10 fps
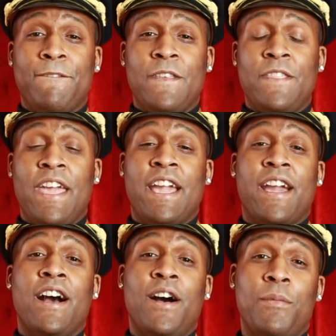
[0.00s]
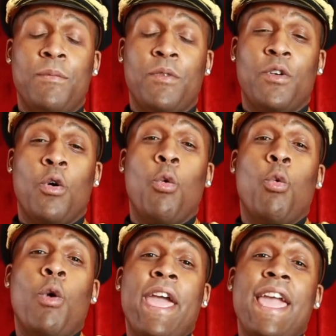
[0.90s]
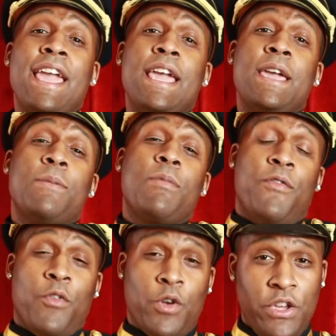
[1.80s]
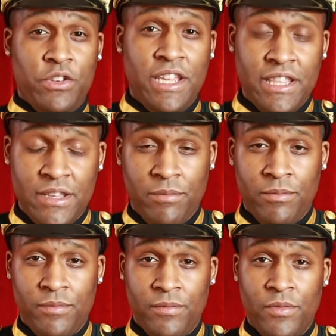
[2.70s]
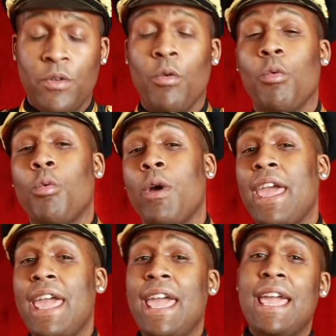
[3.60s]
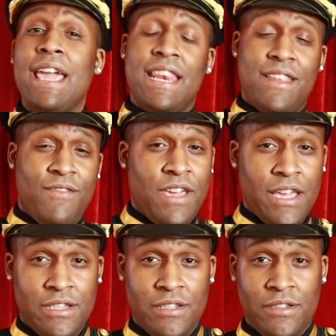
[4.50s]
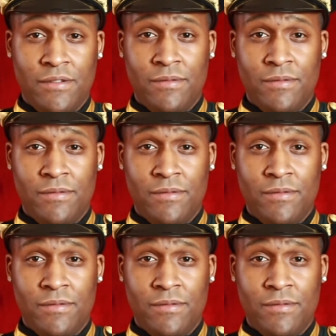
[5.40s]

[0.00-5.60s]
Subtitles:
they come way before you need them, way in advance.